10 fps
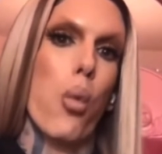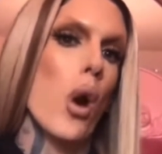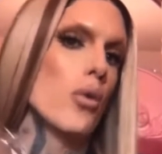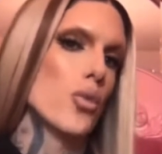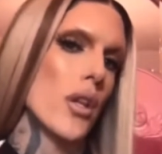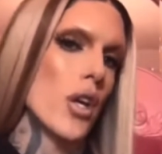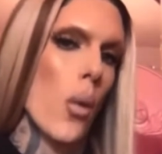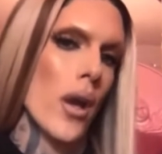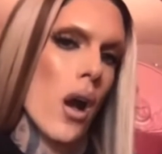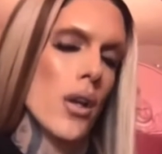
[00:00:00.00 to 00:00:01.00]
of New
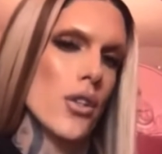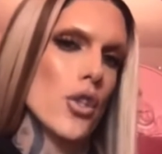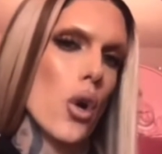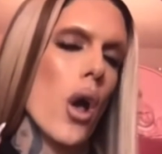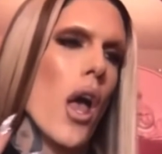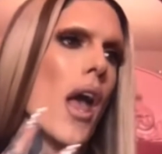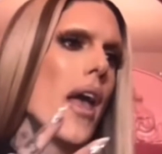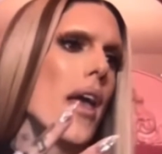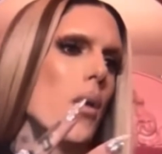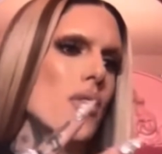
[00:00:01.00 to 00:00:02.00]
Year's Day that
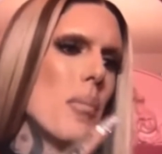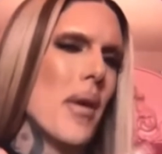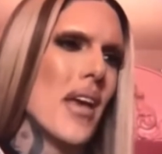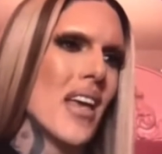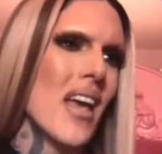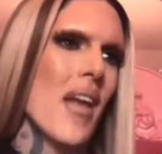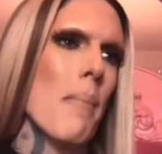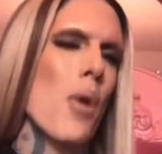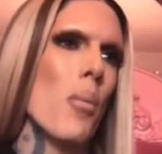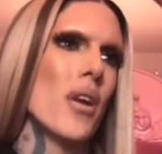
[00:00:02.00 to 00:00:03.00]
Vanity engaged in